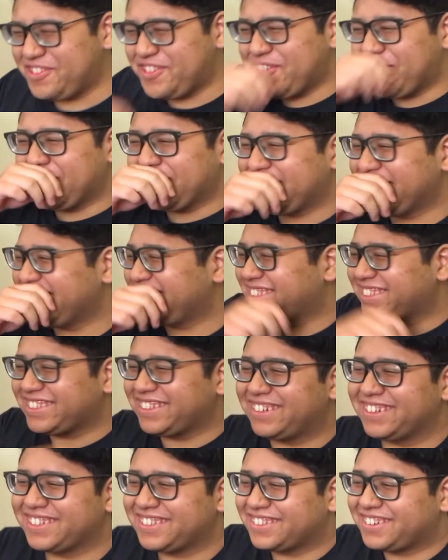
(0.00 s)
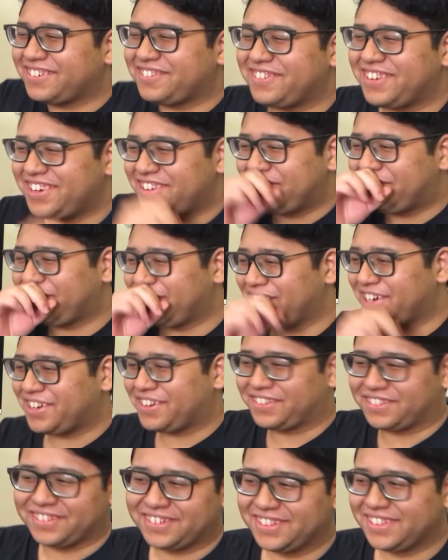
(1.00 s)
Oh, this song is already
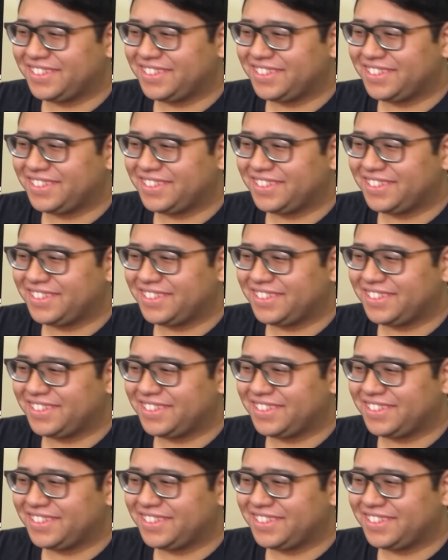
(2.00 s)
fire.